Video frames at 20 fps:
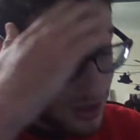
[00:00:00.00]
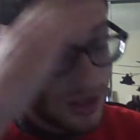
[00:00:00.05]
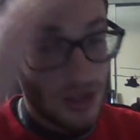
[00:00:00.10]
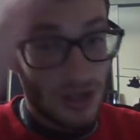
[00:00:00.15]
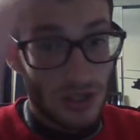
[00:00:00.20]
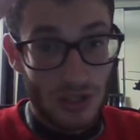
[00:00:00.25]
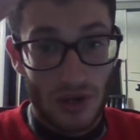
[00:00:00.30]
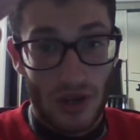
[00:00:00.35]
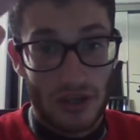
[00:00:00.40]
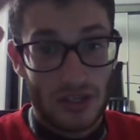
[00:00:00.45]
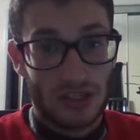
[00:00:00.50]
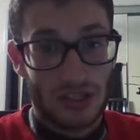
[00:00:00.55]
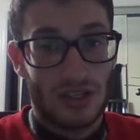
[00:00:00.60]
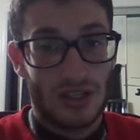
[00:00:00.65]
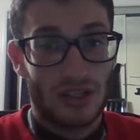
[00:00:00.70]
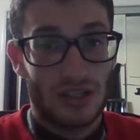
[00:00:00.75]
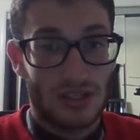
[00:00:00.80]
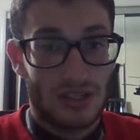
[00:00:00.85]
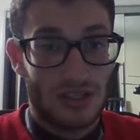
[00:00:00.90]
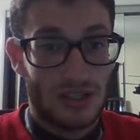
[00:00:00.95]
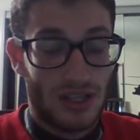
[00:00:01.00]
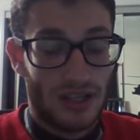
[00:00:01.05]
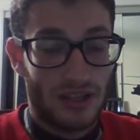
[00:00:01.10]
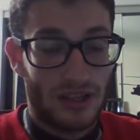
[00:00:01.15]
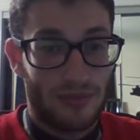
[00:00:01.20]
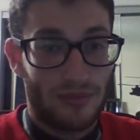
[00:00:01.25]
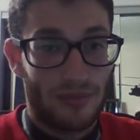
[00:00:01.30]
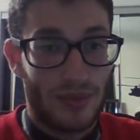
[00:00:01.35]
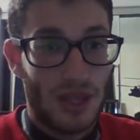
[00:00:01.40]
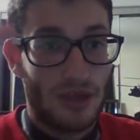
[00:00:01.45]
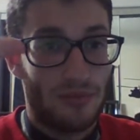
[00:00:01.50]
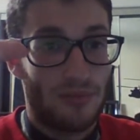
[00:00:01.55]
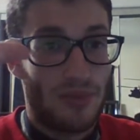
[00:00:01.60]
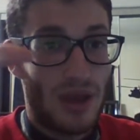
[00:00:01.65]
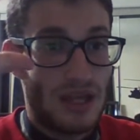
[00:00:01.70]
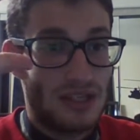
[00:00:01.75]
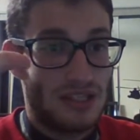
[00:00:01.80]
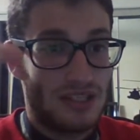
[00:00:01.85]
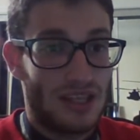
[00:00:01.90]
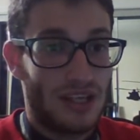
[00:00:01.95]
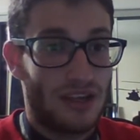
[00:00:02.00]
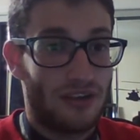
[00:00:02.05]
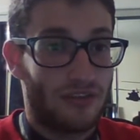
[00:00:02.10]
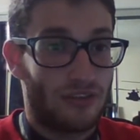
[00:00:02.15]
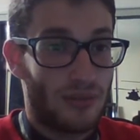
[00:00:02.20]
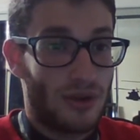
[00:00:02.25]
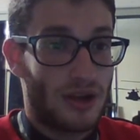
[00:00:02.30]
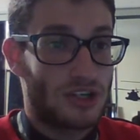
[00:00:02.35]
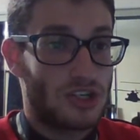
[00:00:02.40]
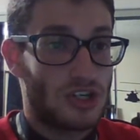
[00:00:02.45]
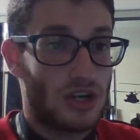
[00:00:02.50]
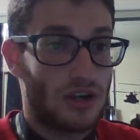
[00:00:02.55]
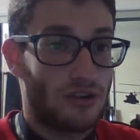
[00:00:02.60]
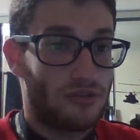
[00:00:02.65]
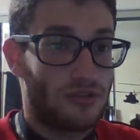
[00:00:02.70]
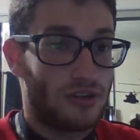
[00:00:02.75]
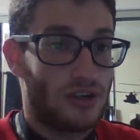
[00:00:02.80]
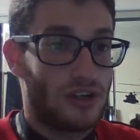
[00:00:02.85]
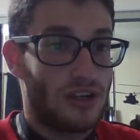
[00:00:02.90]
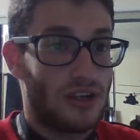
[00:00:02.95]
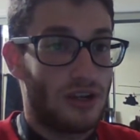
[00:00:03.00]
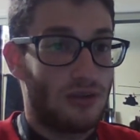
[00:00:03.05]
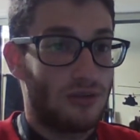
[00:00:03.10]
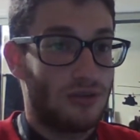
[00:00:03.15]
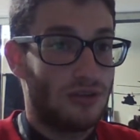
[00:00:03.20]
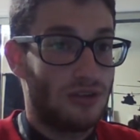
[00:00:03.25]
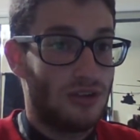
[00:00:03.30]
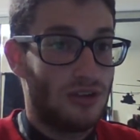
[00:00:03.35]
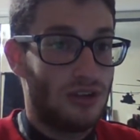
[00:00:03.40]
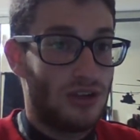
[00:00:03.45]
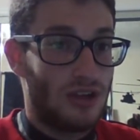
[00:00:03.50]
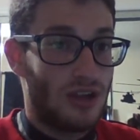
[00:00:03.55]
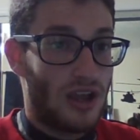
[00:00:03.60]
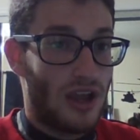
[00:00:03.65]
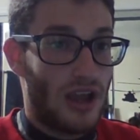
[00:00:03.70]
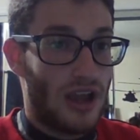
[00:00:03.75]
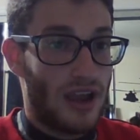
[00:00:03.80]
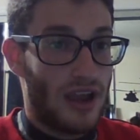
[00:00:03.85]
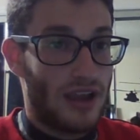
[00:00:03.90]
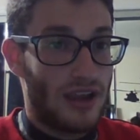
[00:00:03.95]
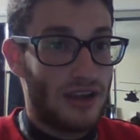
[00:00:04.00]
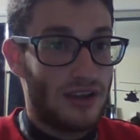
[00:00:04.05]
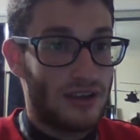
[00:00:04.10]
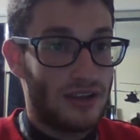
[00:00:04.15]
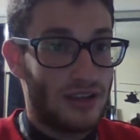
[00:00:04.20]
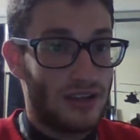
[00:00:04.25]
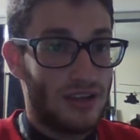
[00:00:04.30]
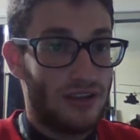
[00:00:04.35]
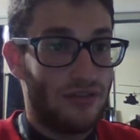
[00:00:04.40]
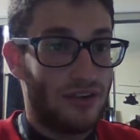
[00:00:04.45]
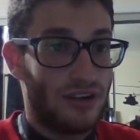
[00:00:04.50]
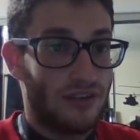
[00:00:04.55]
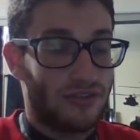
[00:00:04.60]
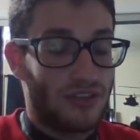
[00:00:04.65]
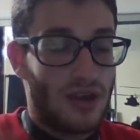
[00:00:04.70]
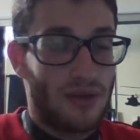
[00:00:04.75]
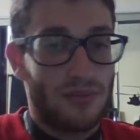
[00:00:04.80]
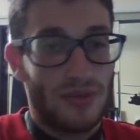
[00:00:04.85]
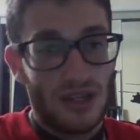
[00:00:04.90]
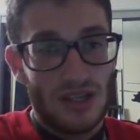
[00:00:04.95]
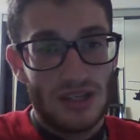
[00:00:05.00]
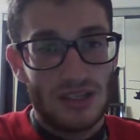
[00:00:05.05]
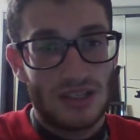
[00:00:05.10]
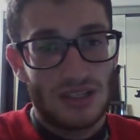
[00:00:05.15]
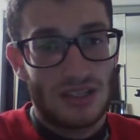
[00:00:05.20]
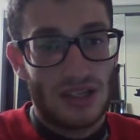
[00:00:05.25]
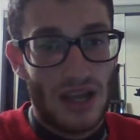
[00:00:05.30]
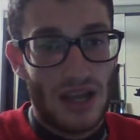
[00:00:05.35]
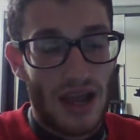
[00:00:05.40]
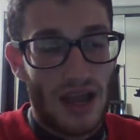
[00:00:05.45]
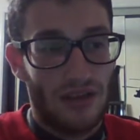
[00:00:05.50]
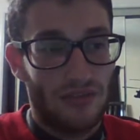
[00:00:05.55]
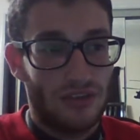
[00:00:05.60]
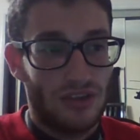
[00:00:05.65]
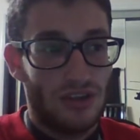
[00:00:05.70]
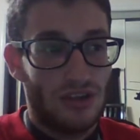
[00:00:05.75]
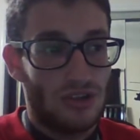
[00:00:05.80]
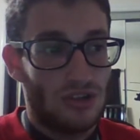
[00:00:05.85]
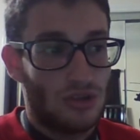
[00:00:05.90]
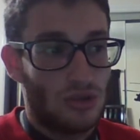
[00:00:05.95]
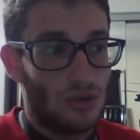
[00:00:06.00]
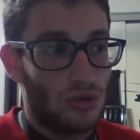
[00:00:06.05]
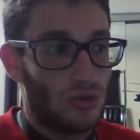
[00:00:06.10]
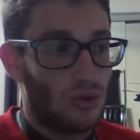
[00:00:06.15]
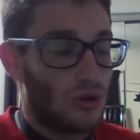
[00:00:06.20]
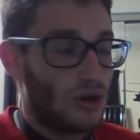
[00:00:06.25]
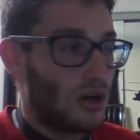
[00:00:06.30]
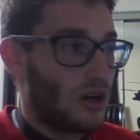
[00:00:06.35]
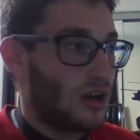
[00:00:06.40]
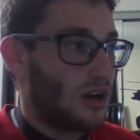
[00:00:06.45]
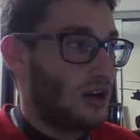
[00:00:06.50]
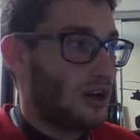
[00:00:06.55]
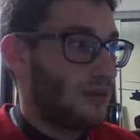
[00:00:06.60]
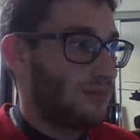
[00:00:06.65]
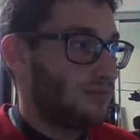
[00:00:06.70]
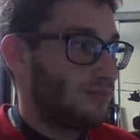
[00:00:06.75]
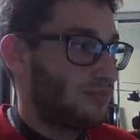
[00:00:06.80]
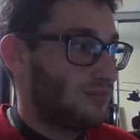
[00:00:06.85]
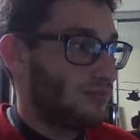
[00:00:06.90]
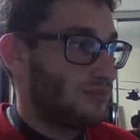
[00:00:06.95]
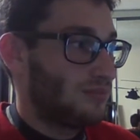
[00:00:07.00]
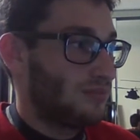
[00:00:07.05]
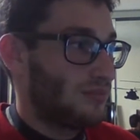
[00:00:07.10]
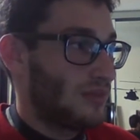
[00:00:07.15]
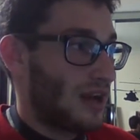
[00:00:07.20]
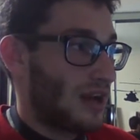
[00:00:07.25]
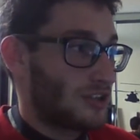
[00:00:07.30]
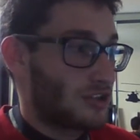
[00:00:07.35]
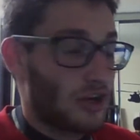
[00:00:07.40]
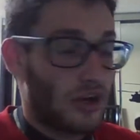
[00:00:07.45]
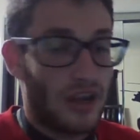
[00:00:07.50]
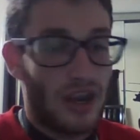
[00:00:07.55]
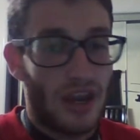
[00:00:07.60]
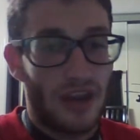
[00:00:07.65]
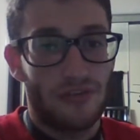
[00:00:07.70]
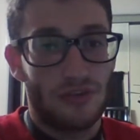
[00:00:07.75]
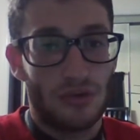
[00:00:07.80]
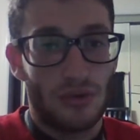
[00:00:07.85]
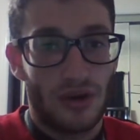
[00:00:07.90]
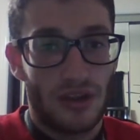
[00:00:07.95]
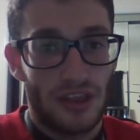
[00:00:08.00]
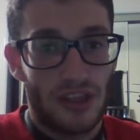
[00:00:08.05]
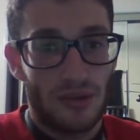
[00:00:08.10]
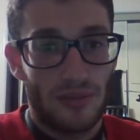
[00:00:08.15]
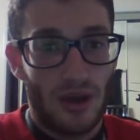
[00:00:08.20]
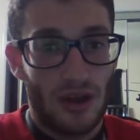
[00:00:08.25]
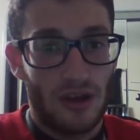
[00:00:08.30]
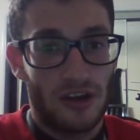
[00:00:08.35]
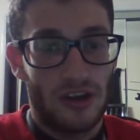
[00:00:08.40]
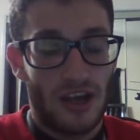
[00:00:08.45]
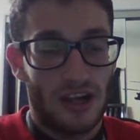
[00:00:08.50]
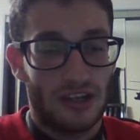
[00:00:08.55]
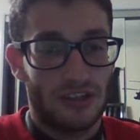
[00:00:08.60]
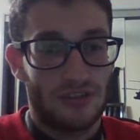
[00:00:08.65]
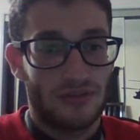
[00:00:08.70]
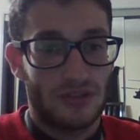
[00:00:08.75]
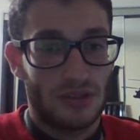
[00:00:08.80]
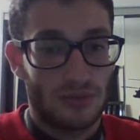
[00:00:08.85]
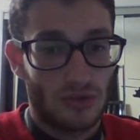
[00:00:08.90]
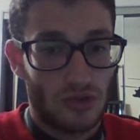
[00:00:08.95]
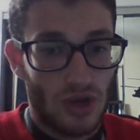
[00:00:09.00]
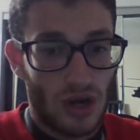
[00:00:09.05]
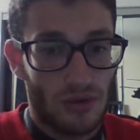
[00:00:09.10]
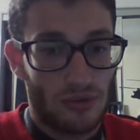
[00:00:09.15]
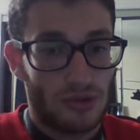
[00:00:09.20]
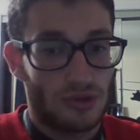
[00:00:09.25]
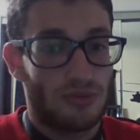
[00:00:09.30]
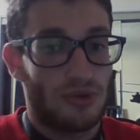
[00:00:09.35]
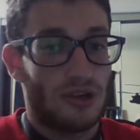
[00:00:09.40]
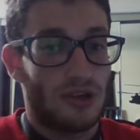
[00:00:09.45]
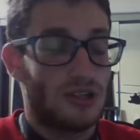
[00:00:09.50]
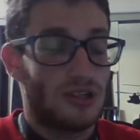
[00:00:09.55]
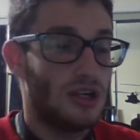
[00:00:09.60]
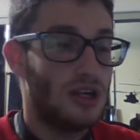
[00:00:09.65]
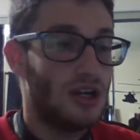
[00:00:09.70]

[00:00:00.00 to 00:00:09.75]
so I just think this is like the the best thing for my channel right now. And even if that means having to, uh, actually, I can't even do anything about inactive subscribers. But